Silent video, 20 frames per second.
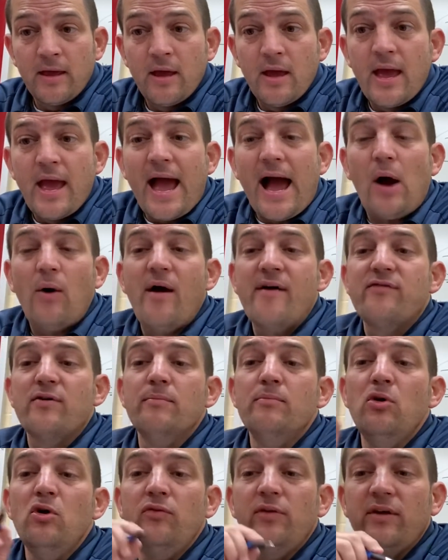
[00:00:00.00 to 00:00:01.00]
However,
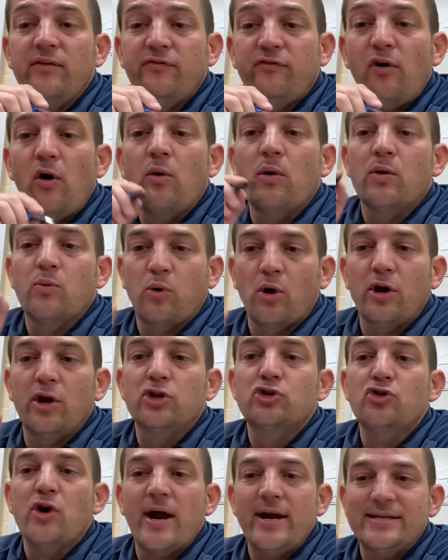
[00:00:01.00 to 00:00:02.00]
moving forward, we're going
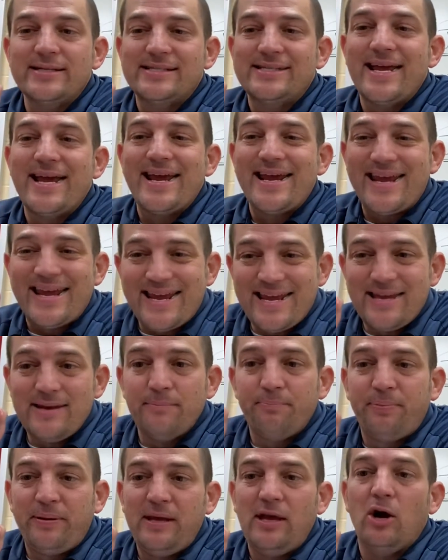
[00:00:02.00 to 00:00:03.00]
to try to stay
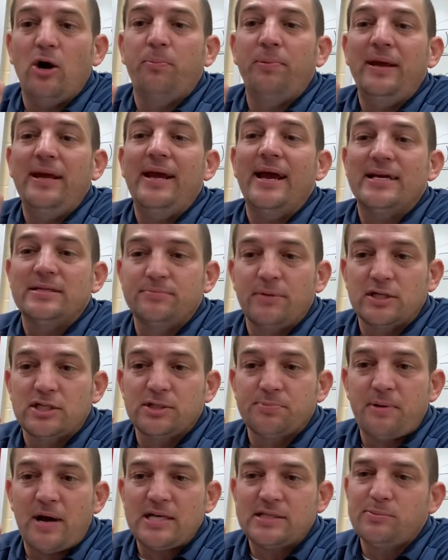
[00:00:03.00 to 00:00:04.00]
in PLP as much
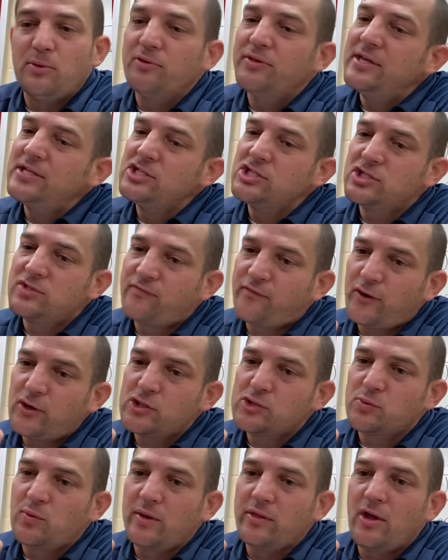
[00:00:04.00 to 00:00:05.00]
as possible. This
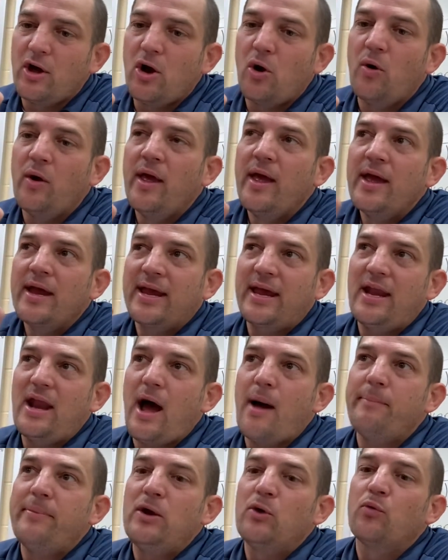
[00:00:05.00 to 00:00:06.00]
first one, though,
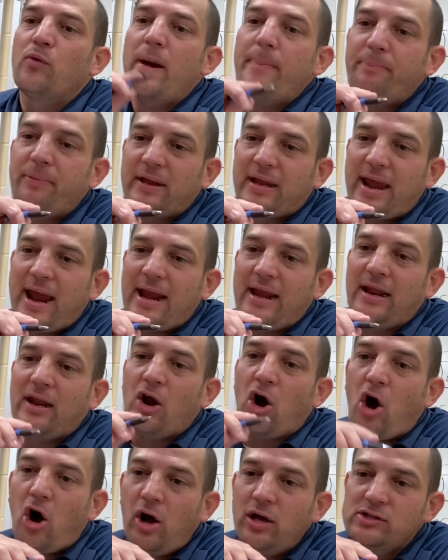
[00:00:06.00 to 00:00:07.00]
cannot be
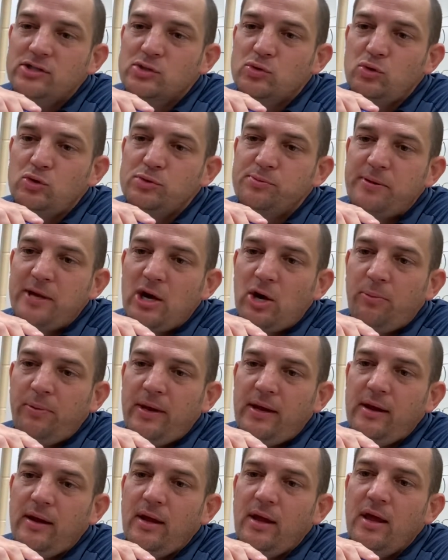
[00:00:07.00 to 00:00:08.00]
replicated on school's
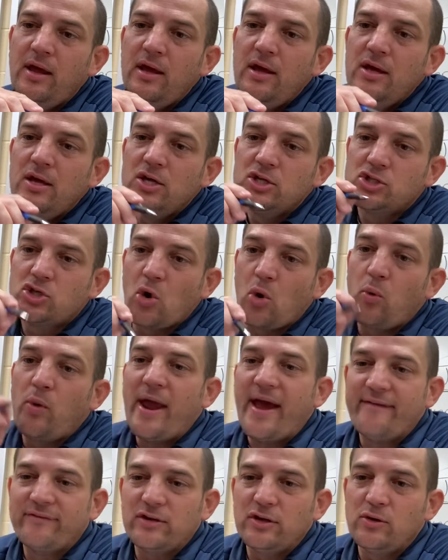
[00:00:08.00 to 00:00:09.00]
PLP, so we
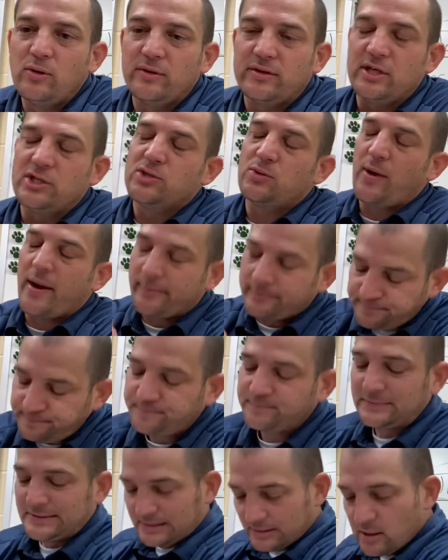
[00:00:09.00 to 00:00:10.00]
have to do it this way.
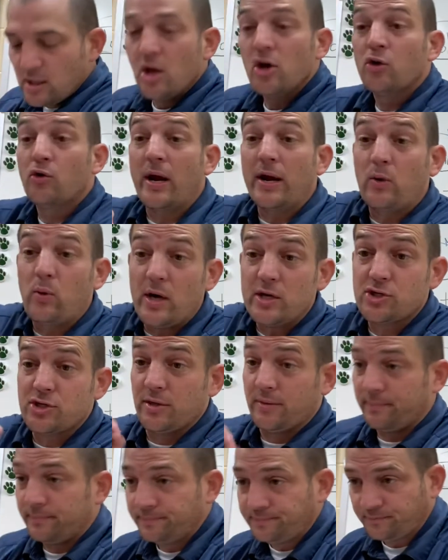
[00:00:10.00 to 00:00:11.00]
Great
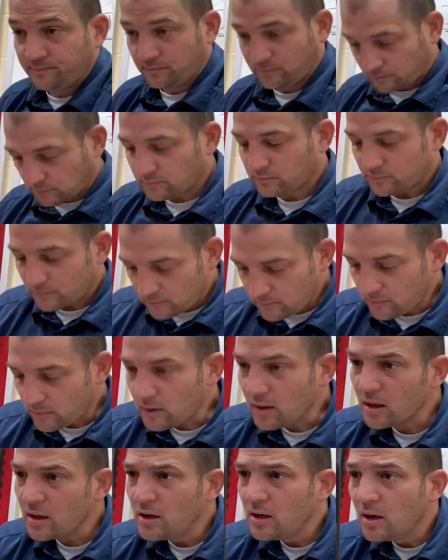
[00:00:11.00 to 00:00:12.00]
question.
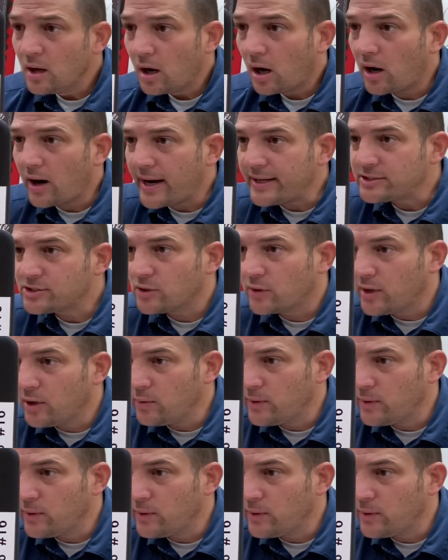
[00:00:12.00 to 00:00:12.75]
All right, so here we